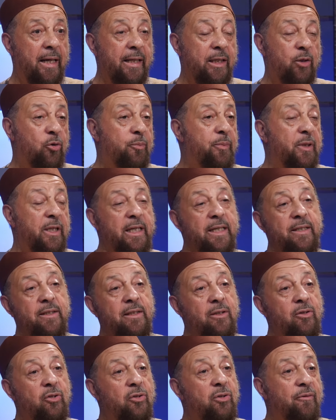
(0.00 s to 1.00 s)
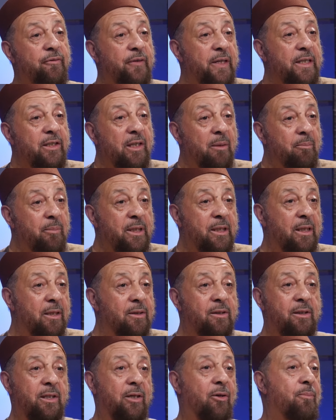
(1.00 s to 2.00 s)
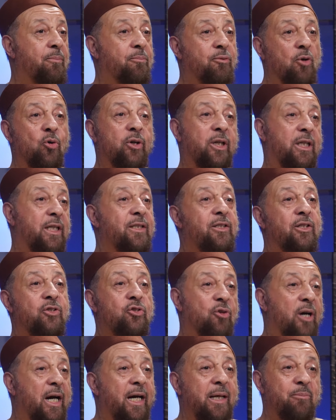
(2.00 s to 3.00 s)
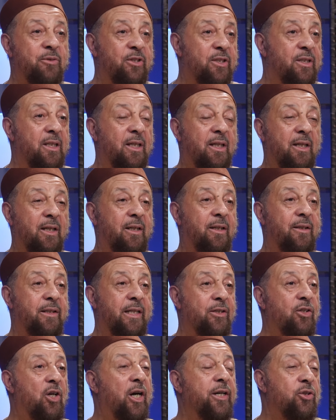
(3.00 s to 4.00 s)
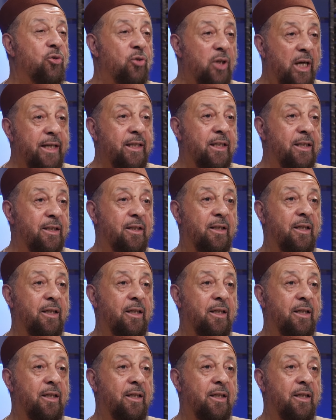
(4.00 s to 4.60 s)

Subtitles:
it would be easy to defeat them because they're broken into tribes. They're not united.